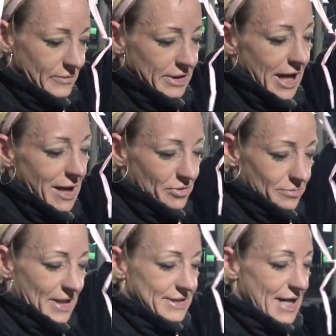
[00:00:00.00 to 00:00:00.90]

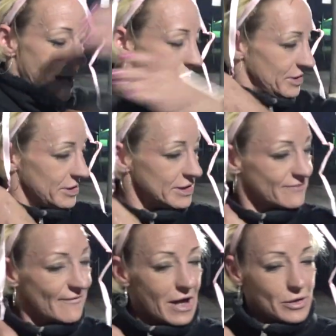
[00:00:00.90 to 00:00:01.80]
enabled by Tom and his
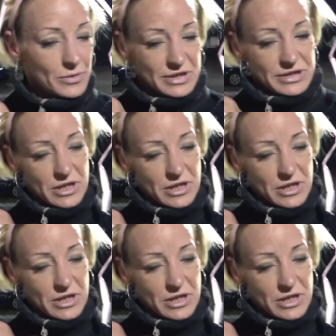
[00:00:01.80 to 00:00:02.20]
followers.